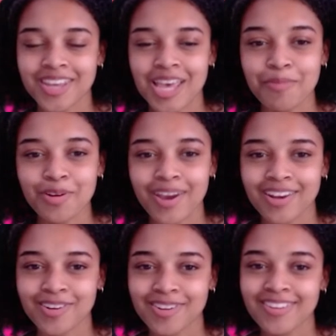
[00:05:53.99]
Emma
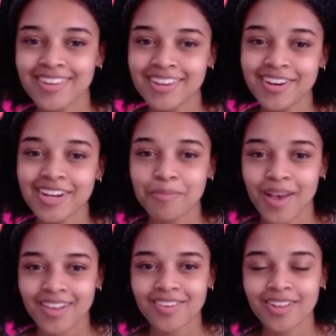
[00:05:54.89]
Crandall, senior and
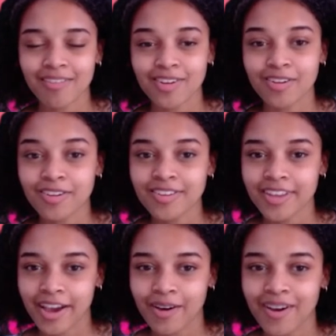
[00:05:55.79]
ambassador level Girl
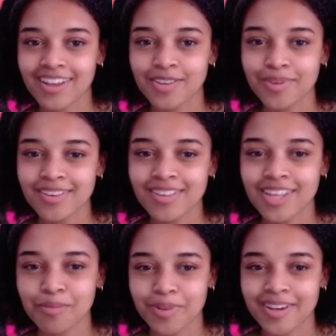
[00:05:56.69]
Scout, has recently
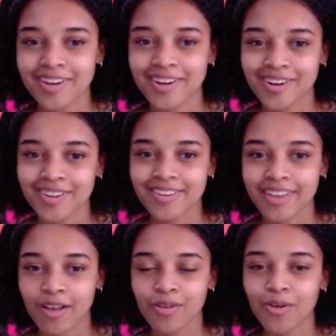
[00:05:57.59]
completed her Girl
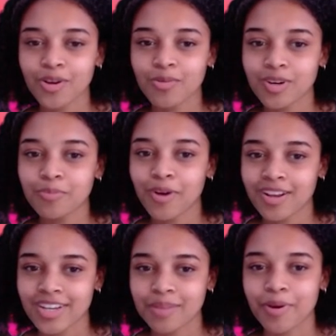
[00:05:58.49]
Scout Gold Award
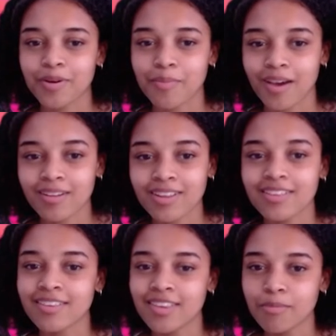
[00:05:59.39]
project by remodeling the
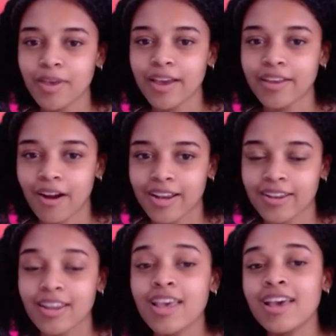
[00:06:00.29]
CBI garden
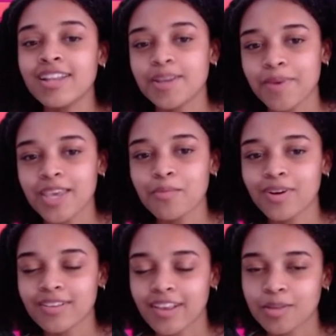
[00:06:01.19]
to make it more
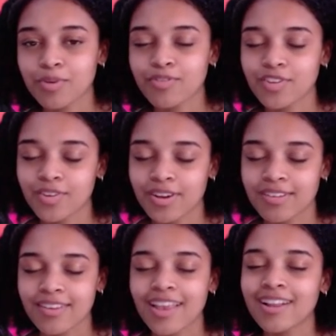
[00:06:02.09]
accessible for students,
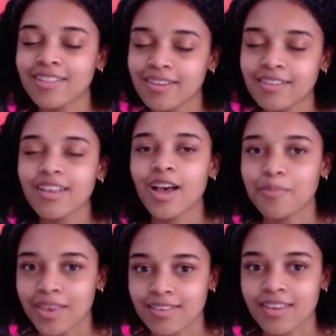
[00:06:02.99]
and it looks
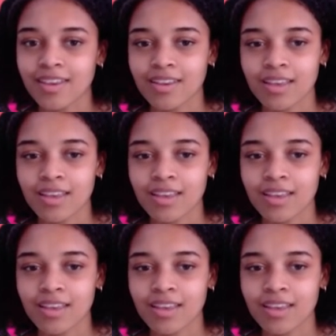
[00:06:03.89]
amazing.